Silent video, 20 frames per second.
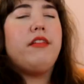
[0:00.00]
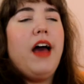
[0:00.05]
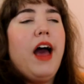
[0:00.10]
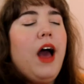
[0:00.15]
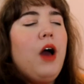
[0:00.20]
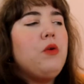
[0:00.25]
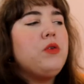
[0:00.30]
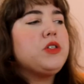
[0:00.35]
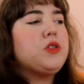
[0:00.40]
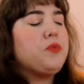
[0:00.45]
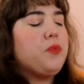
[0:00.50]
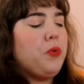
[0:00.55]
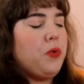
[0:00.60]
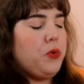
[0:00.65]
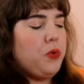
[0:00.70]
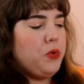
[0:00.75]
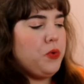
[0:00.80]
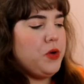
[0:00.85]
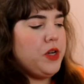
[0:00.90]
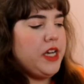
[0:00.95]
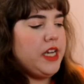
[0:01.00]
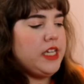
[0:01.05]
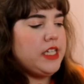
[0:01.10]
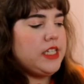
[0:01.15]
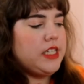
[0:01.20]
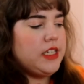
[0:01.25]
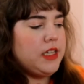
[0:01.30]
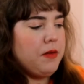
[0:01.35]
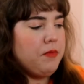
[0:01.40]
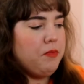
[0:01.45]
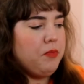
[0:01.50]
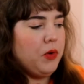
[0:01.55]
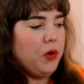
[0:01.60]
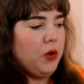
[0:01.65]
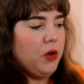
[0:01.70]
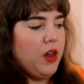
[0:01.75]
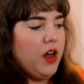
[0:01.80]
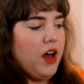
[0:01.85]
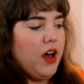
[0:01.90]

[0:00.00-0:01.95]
That was pretty simple.